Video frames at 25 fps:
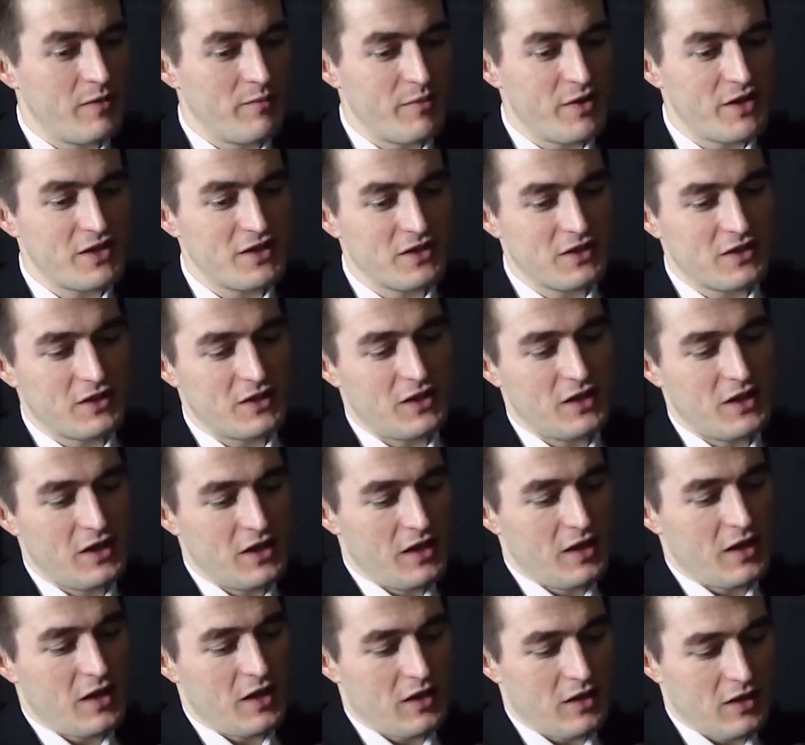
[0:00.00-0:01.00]
Basically,
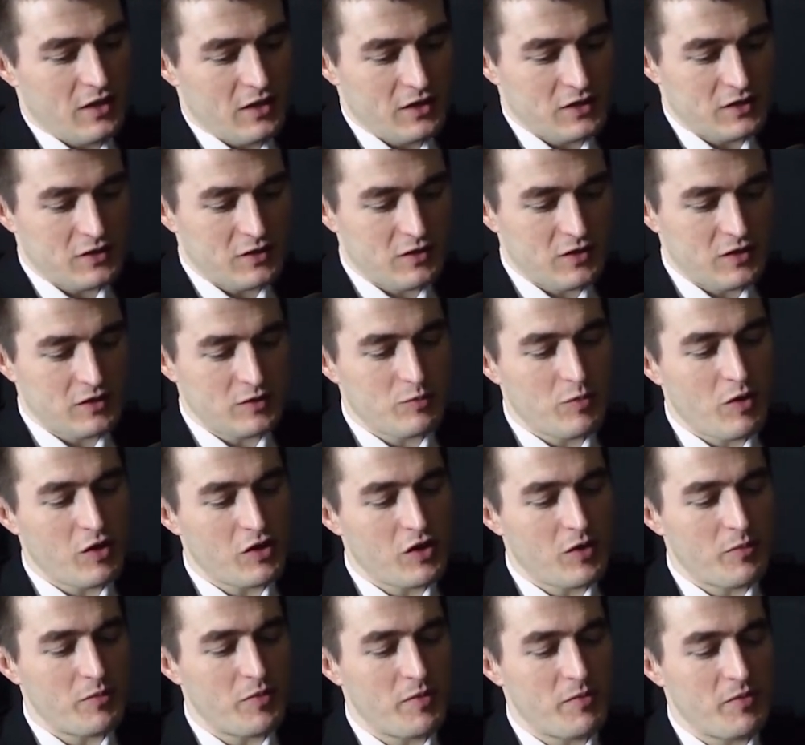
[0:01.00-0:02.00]
a small
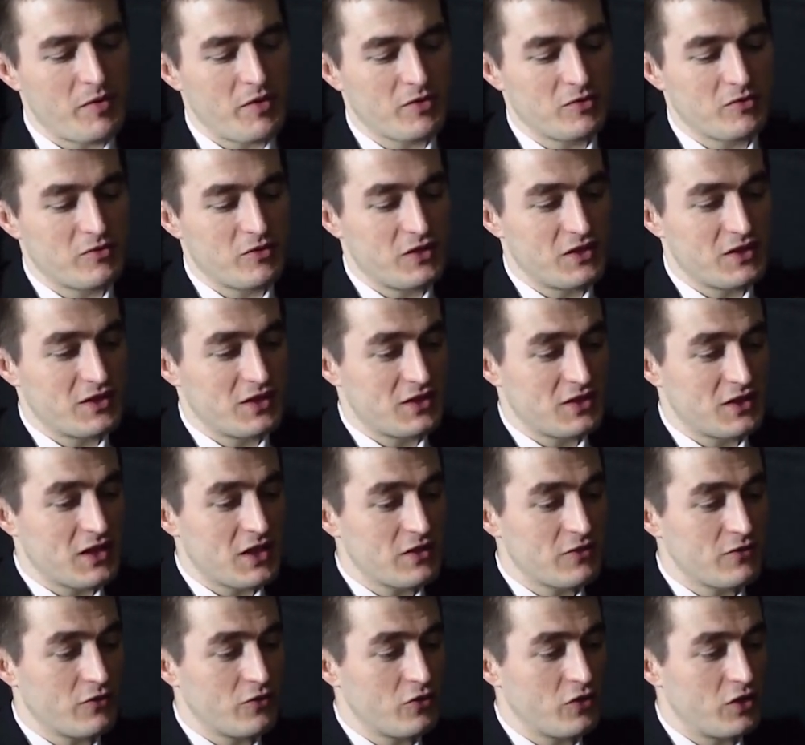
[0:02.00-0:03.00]
company becomes really
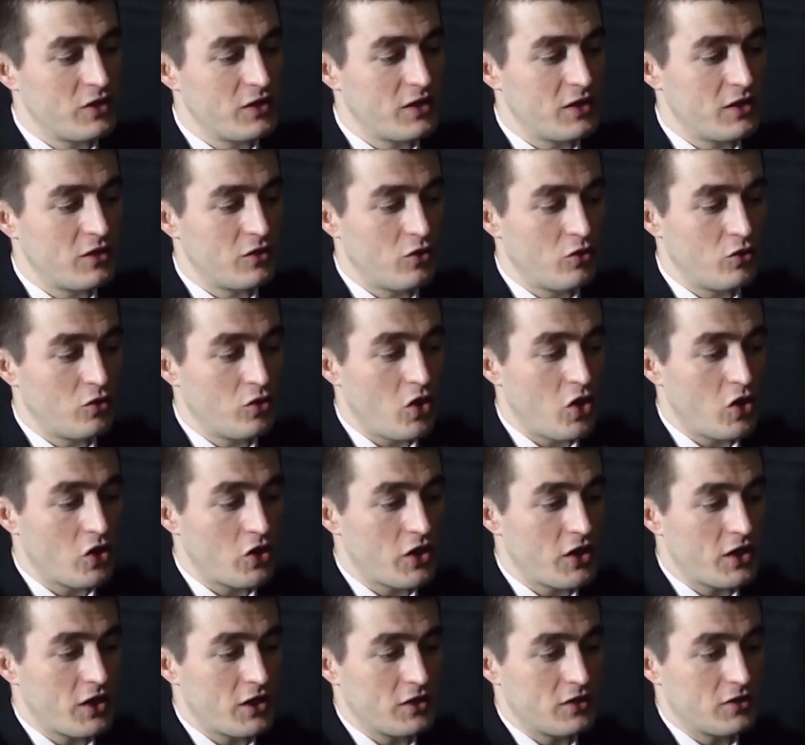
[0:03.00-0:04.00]
successful and then no
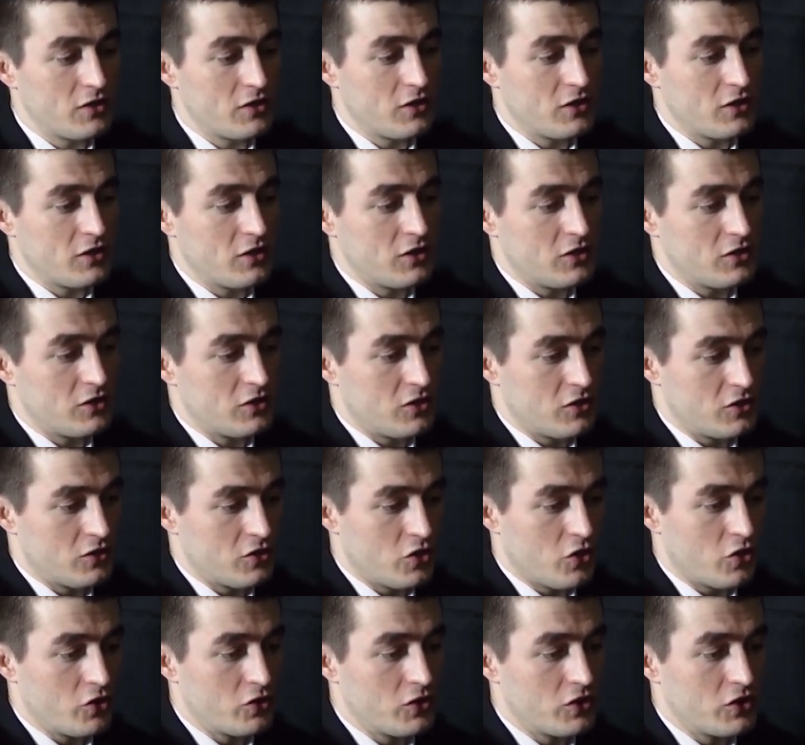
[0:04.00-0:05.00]
longer can
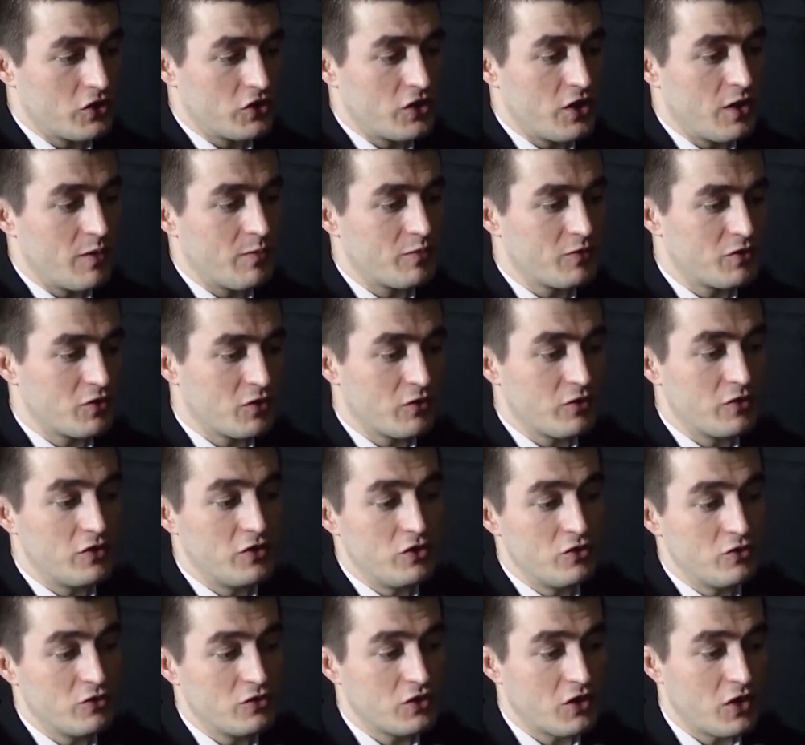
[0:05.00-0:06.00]
turn the ship. So a
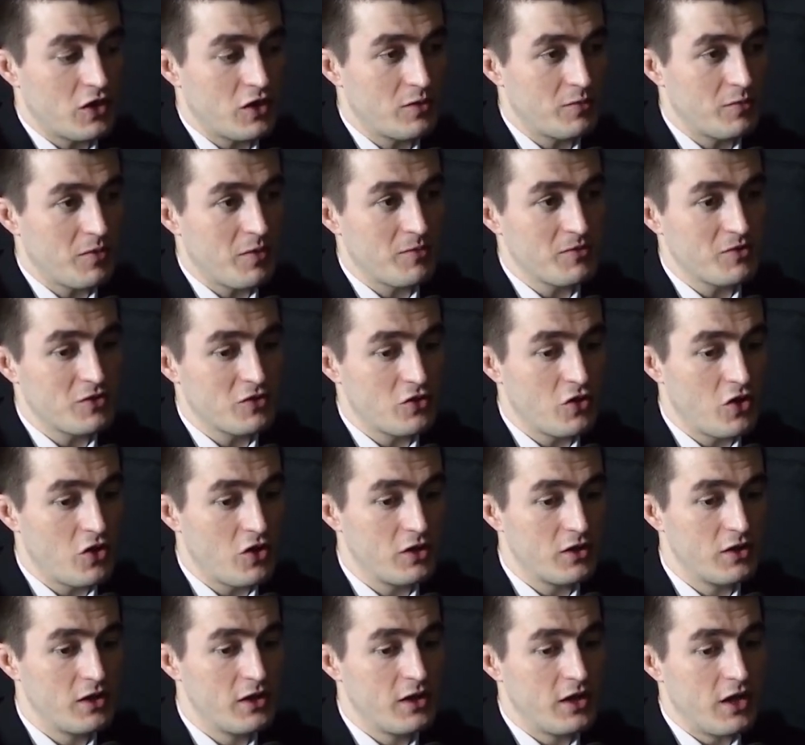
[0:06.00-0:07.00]
new startup comes
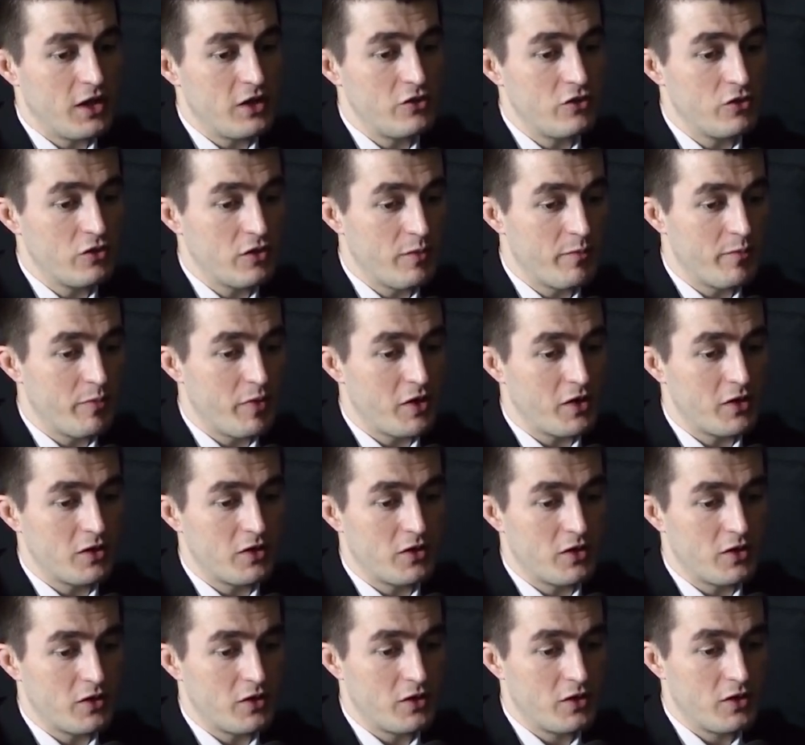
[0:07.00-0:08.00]
along, right, a new
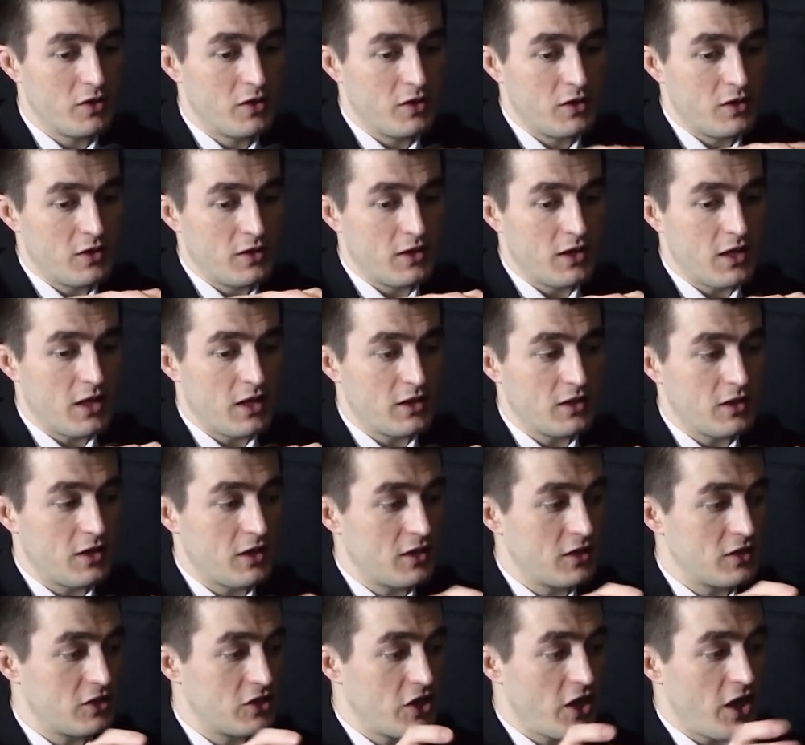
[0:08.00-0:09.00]
competitor that
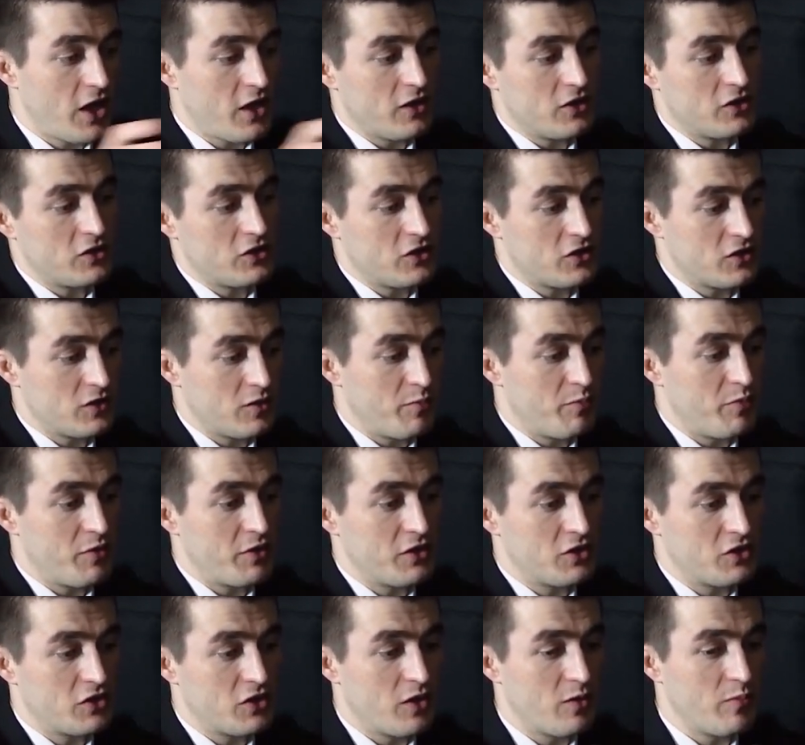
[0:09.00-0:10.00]
then challenges the
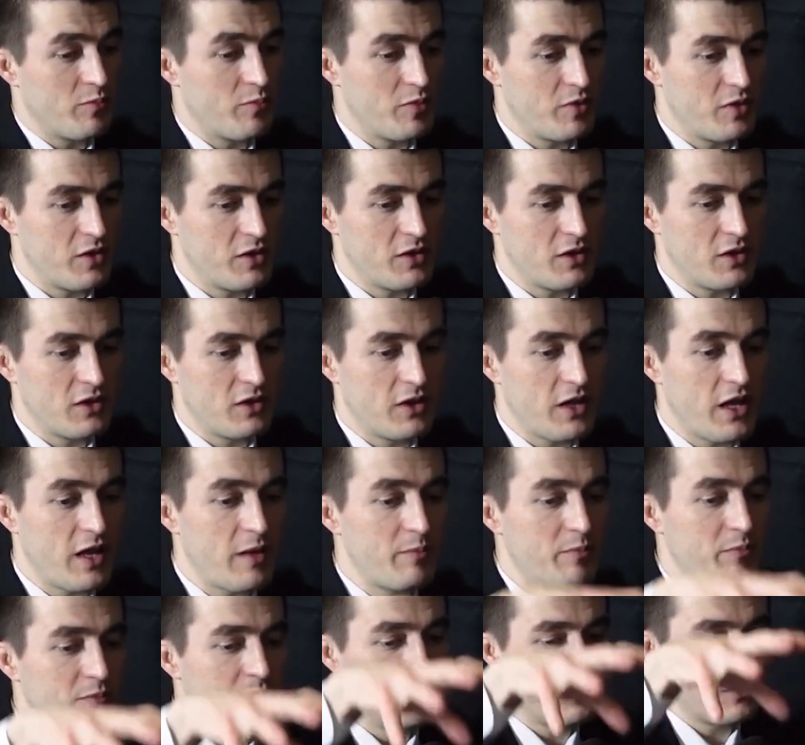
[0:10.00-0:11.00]
big ship, and then
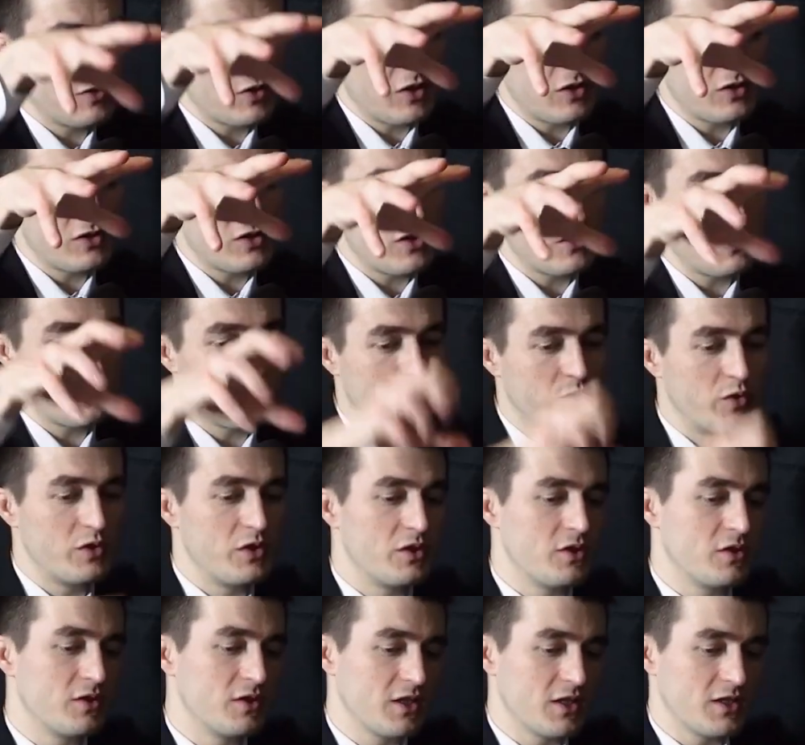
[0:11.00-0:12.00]
that starts out the
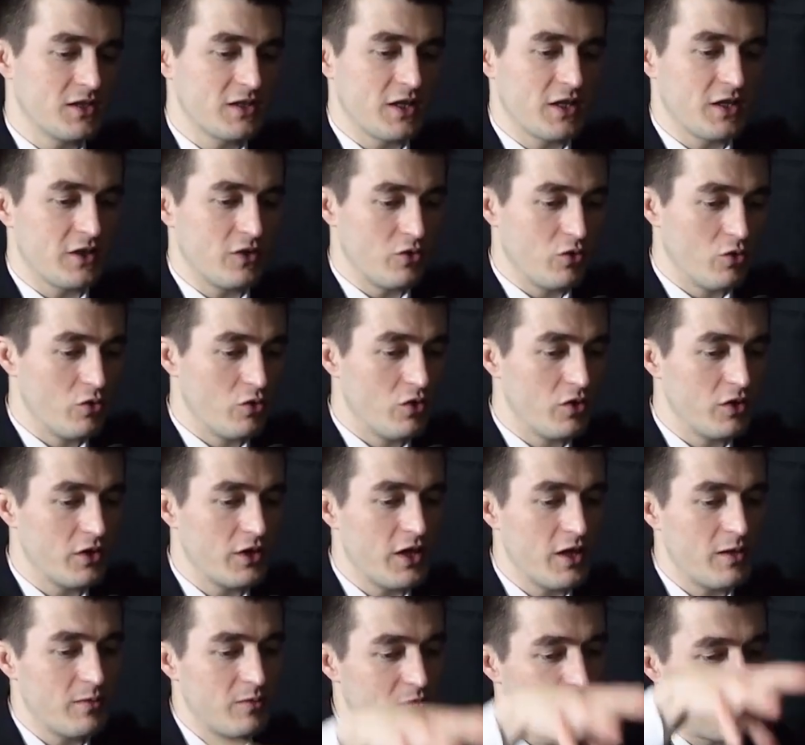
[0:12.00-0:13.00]
winner. That's like Google
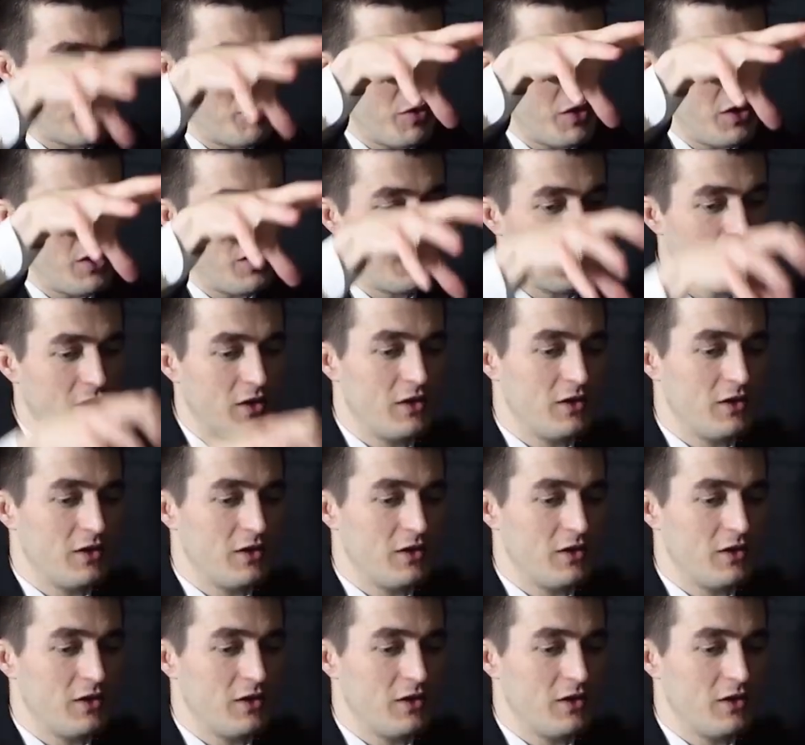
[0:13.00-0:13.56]
came to be.